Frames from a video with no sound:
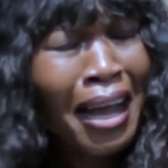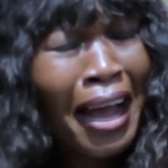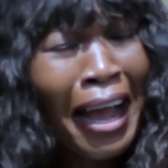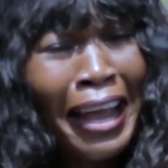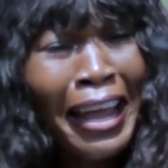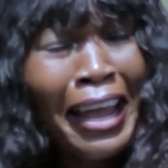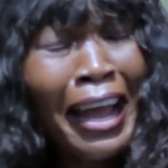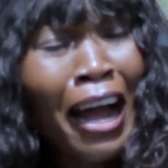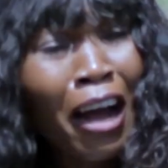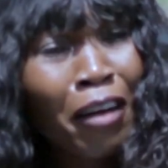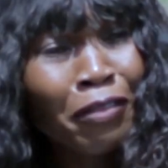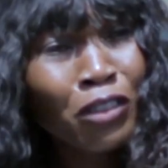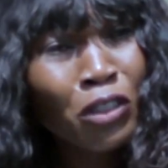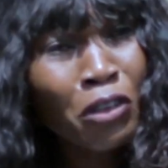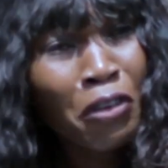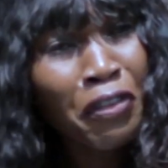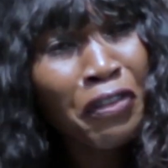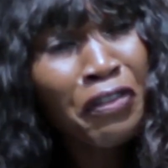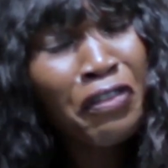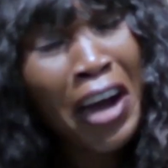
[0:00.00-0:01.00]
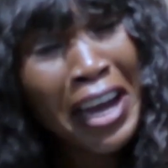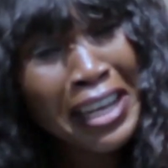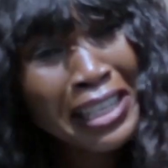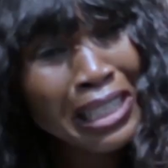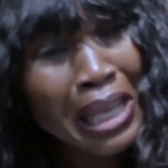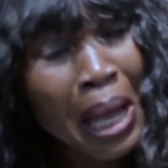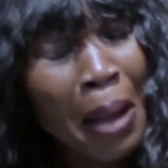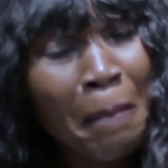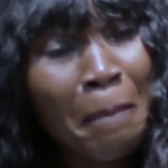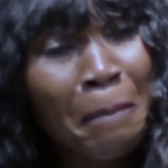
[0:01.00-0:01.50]
I have to
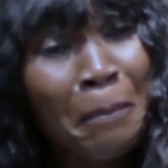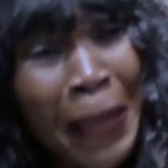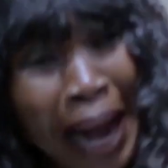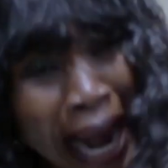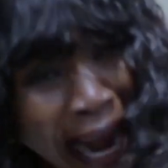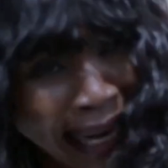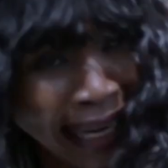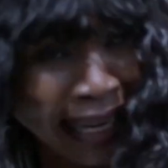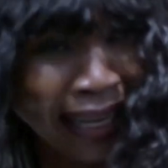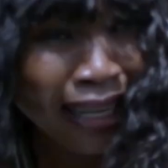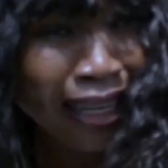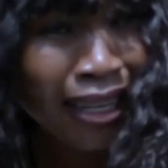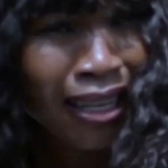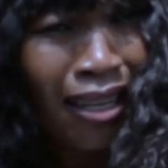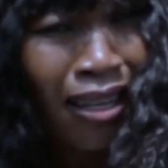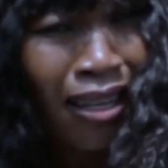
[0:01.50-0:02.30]
fight back